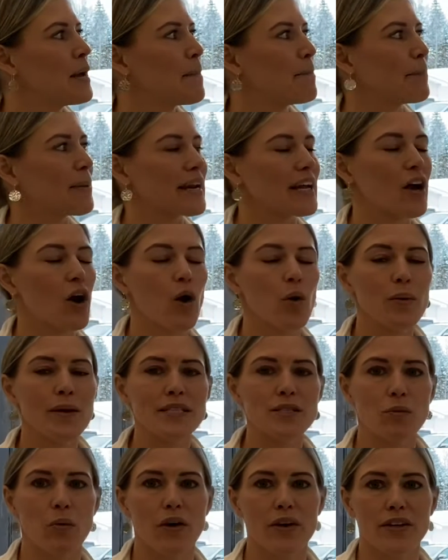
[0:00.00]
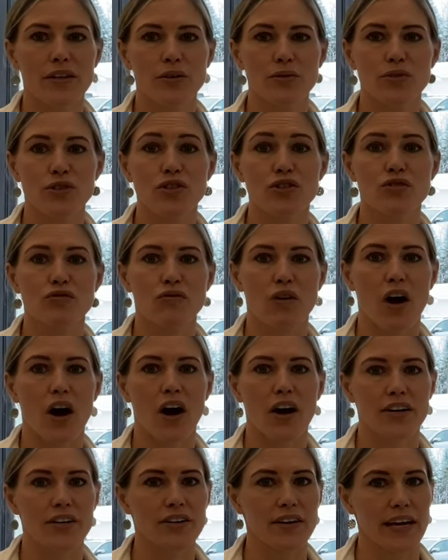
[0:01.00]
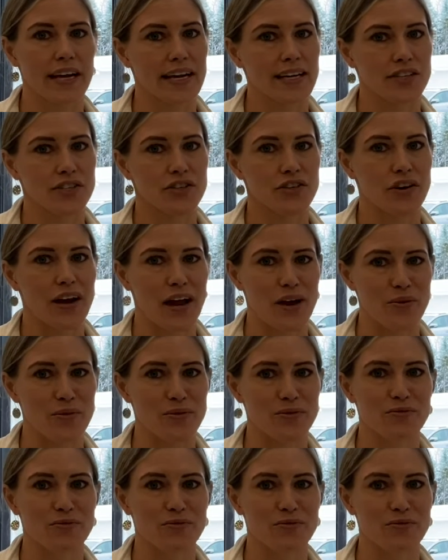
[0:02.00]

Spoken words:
but I always want you to draw your answer out,